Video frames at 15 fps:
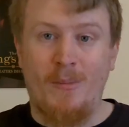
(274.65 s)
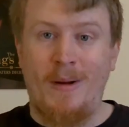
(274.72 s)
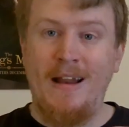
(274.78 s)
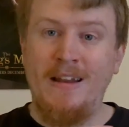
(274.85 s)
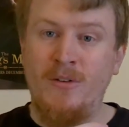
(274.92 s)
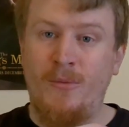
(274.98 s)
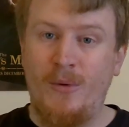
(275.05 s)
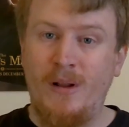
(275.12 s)
but I
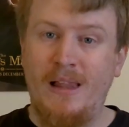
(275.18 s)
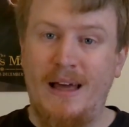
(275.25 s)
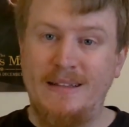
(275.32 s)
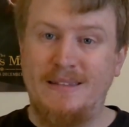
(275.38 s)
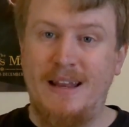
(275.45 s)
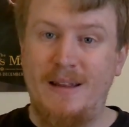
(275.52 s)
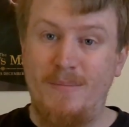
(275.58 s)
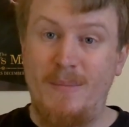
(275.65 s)
didn't realize
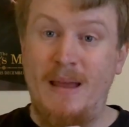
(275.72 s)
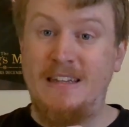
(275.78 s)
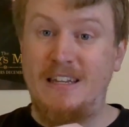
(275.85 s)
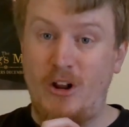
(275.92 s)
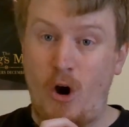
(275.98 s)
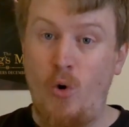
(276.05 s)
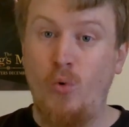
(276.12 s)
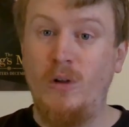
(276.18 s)
that it meant
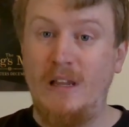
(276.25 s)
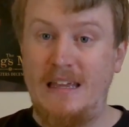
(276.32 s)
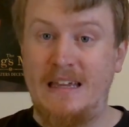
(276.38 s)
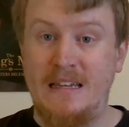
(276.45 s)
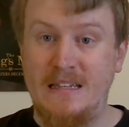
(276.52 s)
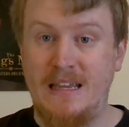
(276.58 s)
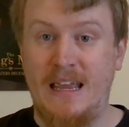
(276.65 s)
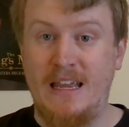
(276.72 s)
it only
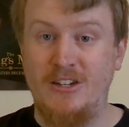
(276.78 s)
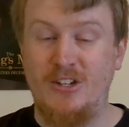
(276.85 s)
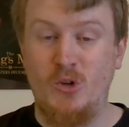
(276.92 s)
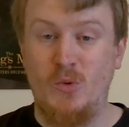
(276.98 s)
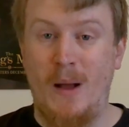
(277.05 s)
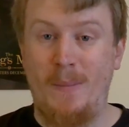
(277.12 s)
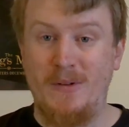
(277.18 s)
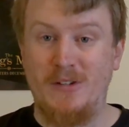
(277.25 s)
contained
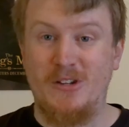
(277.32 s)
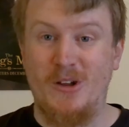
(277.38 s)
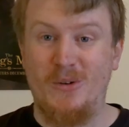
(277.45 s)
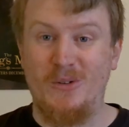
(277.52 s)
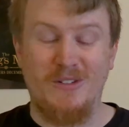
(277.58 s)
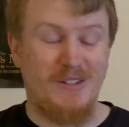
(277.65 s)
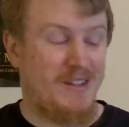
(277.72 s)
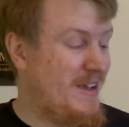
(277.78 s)
two
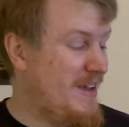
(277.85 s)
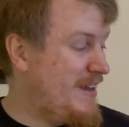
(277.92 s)
episodes.